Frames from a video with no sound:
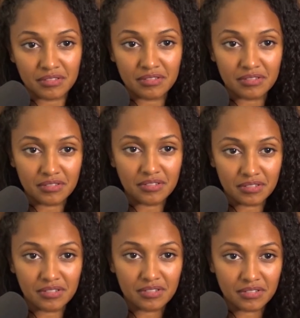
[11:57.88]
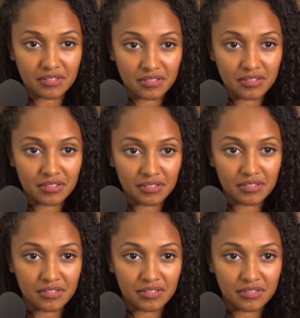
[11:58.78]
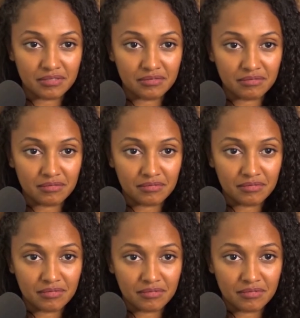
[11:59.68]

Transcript: [no speech]